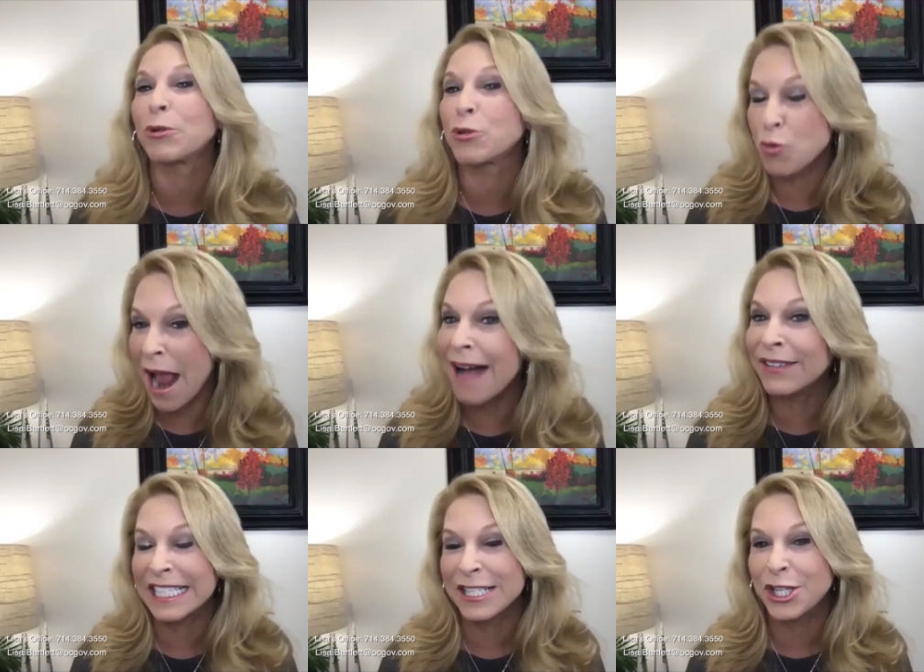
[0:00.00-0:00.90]

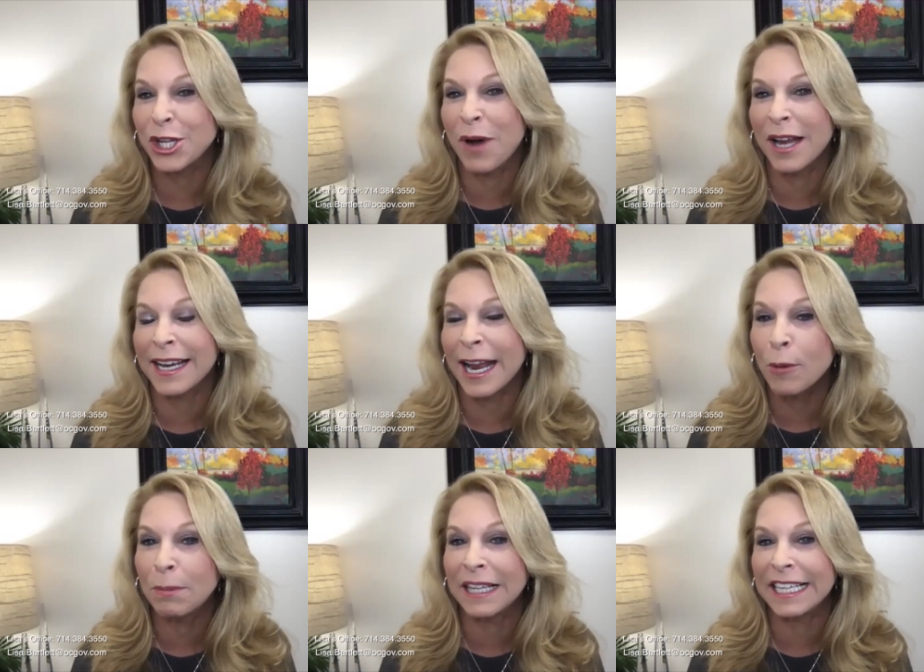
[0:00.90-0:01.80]
traveling too on an
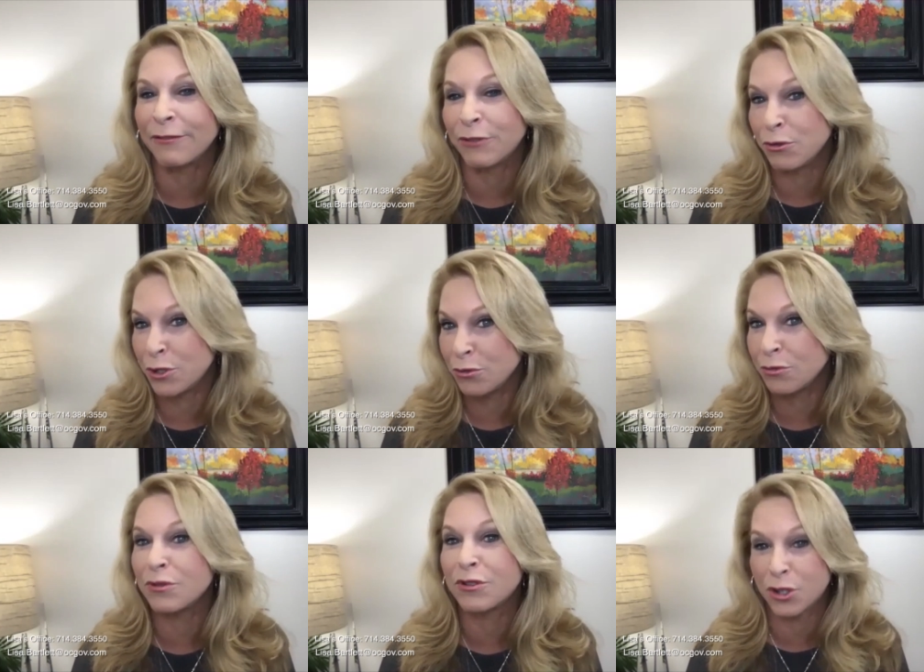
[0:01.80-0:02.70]
airplane, if you do
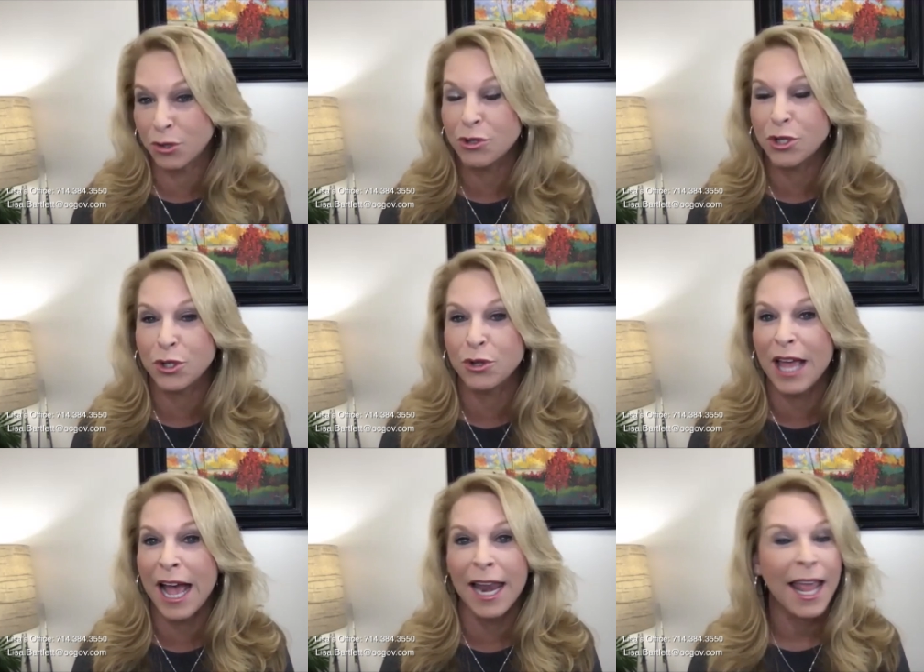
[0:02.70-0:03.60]
choose to do
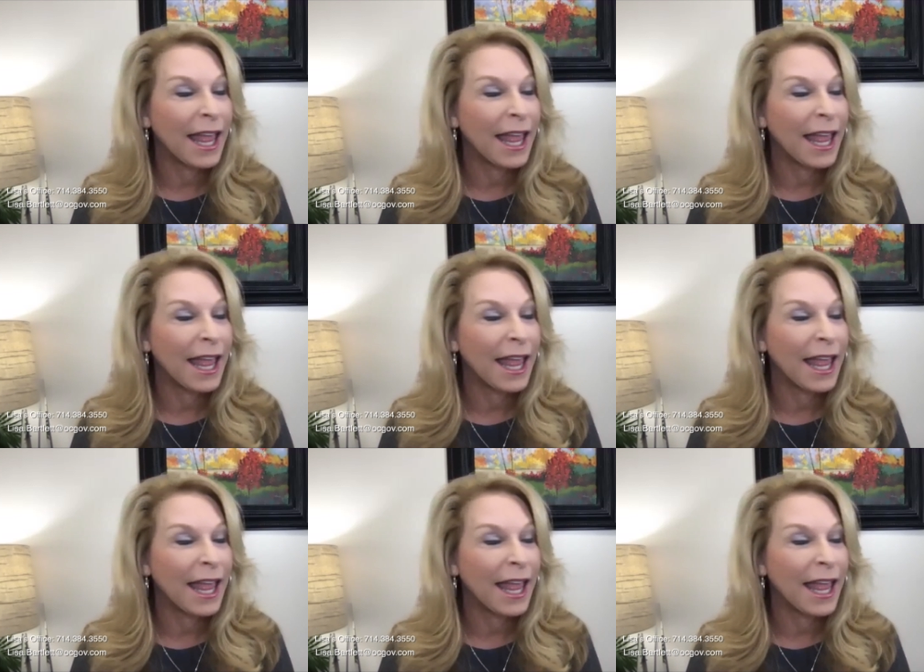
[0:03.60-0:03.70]
that,